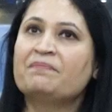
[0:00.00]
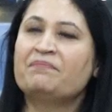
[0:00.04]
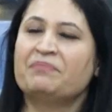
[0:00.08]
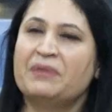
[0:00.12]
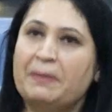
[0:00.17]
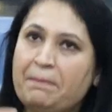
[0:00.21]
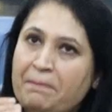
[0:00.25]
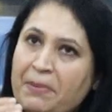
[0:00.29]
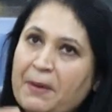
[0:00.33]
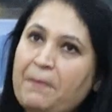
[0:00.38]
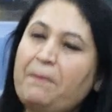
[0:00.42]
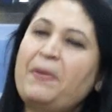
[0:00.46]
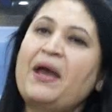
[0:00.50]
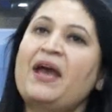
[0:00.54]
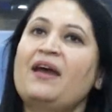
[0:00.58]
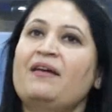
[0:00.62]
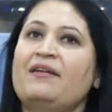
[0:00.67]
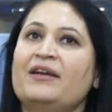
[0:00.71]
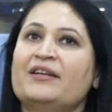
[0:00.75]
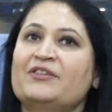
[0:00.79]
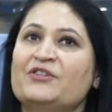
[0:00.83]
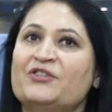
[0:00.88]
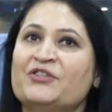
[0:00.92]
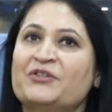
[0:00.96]
they prepare
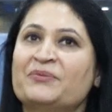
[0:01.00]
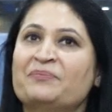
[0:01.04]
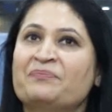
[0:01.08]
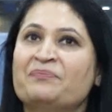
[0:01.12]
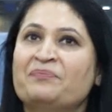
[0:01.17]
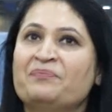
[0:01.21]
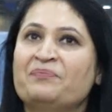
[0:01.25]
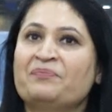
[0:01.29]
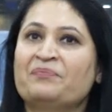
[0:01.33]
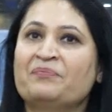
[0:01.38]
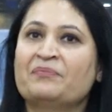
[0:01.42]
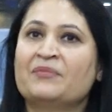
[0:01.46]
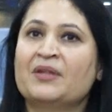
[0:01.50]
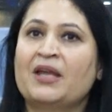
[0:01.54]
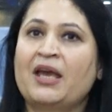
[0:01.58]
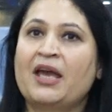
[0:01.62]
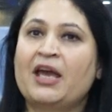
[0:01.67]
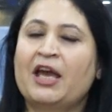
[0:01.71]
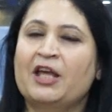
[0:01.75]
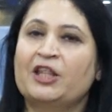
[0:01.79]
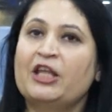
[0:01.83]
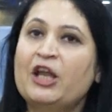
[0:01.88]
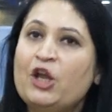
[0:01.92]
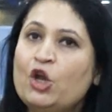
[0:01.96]
it.
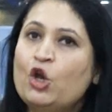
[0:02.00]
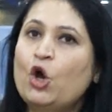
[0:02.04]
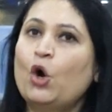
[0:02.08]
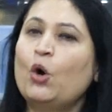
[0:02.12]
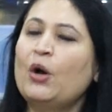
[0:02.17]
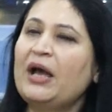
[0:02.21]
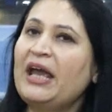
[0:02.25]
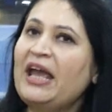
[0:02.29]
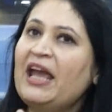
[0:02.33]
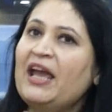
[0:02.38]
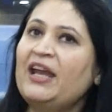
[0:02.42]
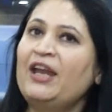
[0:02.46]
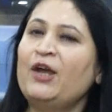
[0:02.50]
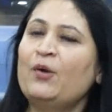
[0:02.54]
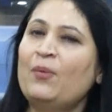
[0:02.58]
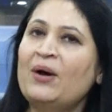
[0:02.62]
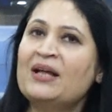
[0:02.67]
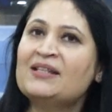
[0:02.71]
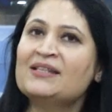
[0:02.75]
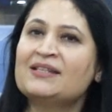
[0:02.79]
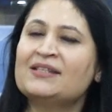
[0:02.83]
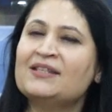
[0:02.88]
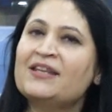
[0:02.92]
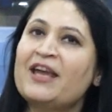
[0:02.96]
They know
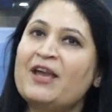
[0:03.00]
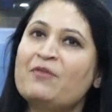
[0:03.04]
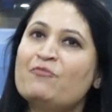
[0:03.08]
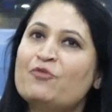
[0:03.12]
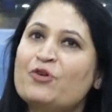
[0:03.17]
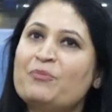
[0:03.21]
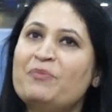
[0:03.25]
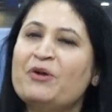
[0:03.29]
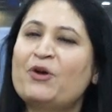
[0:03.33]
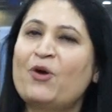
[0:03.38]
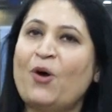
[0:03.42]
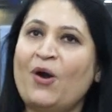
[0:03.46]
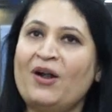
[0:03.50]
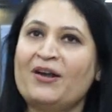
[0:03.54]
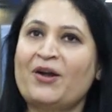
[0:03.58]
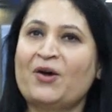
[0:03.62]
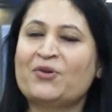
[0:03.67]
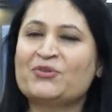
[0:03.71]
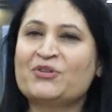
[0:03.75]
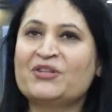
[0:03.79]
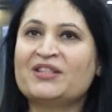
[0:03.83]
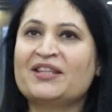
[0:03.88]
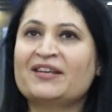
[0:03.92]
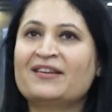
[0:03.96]
anyone's name would be called
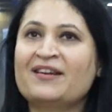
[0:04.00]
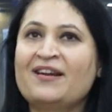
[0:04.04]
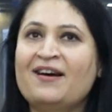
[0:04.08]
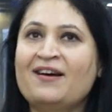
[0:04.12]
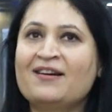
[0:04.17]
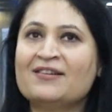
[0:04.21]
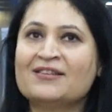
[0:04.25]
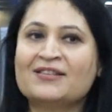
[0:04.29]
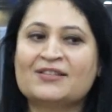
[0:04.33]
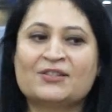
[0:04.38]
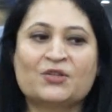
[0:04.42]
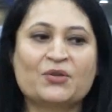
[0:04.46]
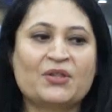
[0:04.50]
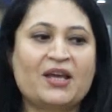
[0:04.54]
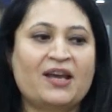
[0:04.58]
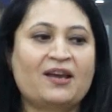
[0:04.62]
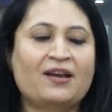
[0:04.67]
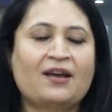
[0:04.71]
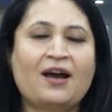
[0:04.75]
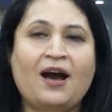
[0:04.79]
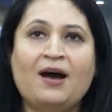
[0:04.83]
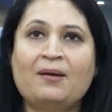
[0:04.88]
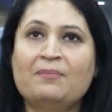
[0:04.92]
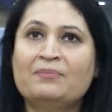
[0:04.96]
out in the class, so they
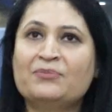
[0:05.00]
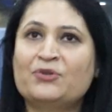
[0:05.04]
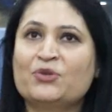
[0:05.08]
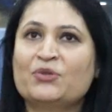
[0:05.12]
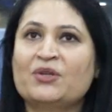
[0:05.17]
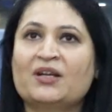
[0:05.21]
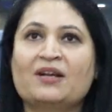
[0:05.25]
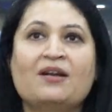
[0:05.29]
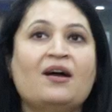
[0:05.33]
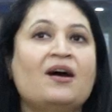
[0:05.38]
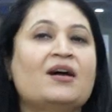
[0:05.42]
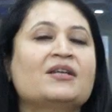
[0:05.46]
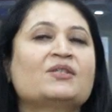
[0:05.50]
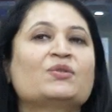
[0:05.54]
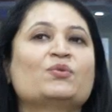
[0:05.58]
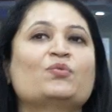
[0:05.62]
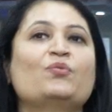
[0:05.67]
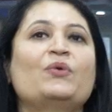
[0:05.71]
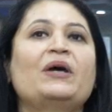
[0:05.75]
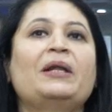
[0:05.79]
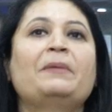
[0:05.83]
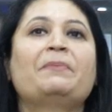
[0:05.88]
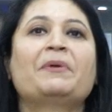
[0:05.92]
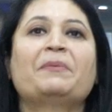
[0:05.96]
come to the class
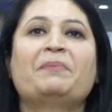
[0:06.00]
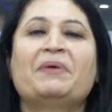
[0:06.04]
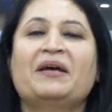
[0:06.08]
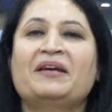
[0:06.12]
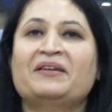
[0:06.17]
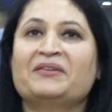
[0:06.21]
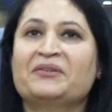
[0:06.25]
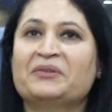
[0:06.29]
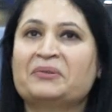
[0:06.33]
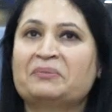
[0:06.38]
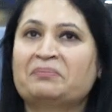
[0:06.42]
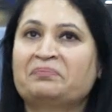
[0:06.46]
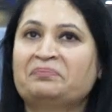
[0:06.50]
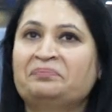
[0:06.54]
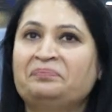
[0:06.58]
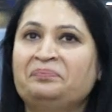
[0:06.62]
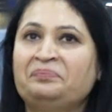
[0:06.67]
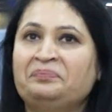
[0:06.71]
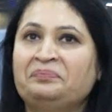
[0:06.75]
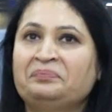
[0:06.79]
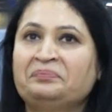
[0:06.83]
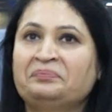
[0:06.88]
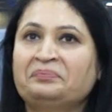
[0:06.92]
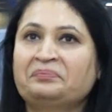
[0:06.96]
well prepared.
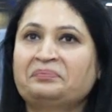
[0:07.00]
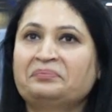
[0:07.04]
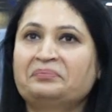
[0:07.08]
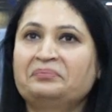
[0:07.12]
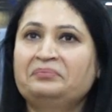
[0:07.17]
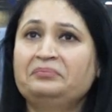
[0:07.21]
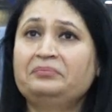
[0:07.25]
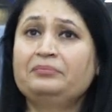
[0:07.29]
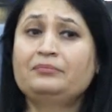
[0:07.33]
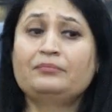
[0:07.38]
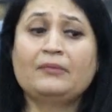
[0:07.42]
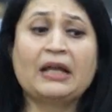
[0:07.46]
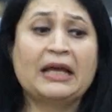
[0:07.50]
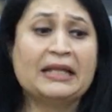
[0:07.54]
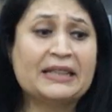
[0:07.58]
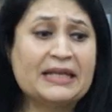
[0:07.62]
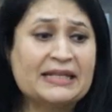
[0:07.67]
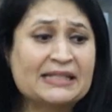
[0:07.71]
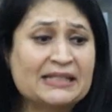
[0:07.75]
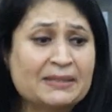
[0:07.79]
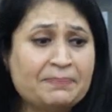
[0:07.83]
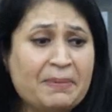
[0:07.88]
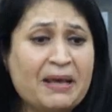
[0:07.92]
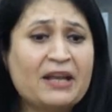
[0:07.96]
They
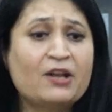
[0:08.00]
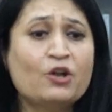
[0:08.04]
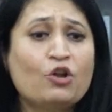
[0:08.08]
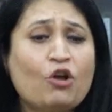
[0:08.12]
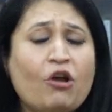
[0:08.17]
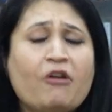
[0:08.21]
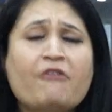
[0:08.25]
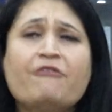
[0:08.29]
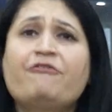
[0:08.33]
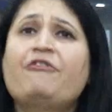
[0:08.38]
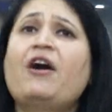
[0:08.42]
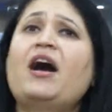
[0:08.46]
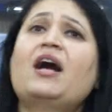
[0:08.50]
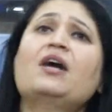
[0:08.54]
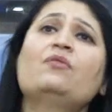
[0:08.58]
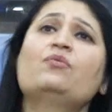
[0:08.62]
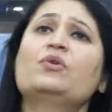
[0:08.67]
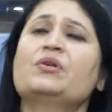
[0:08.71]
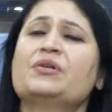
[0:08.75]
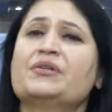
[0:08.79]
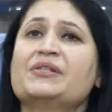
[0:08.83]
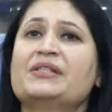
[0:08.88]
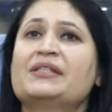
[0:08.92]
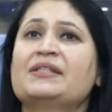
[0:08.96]
spend a lot of
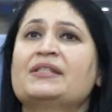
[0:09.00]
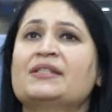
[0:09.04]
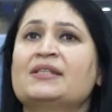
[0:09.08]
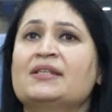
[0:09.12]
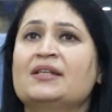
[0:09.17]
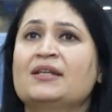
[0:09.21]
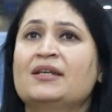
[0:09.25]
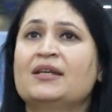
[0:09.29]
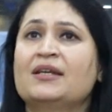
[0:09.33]
hours,